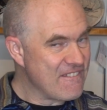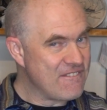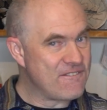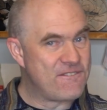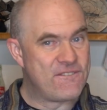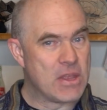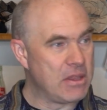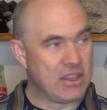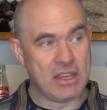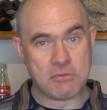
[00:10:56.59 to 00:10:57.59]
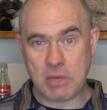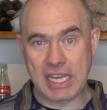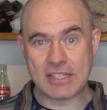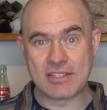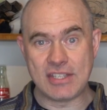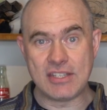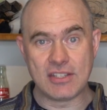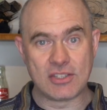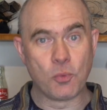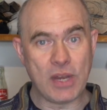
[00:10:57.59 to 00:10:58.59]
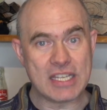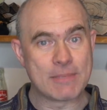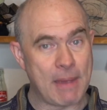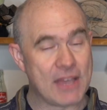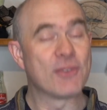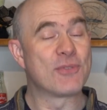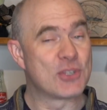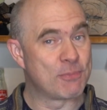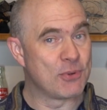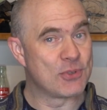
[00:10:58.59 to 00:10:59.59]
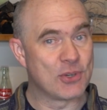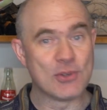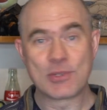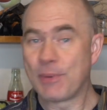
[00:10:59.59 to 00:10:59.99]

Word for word: It exceeded the wingspan of the Spruce Goose,